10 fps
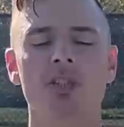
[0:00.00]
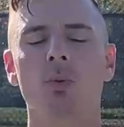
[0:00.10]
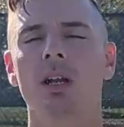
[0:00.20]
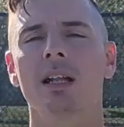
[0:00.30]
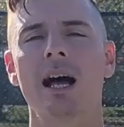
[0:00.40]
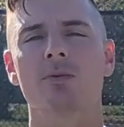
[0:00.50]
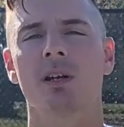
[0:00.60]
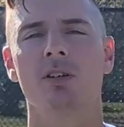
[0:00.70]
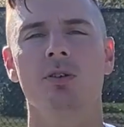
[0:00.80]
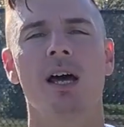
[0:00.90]
what allows me
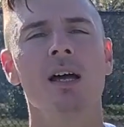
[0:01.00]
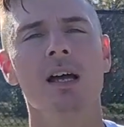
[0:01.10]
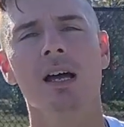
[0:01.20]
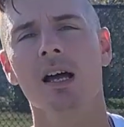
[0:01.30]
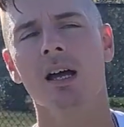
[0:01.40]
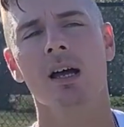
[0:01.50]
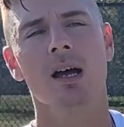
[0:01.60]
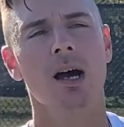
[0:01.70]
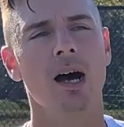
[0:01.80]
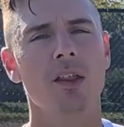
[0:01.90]
to do
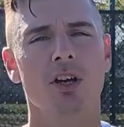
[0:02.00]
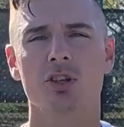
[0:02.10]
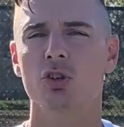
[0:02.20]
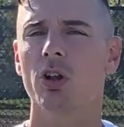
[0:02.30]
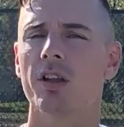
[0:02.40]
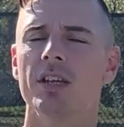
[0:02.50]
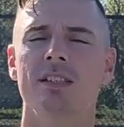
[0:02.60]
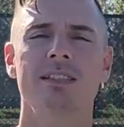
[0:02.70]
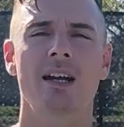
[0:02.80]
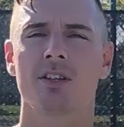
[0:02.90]
that. The control on
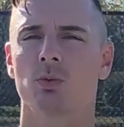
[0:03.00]
this is out of this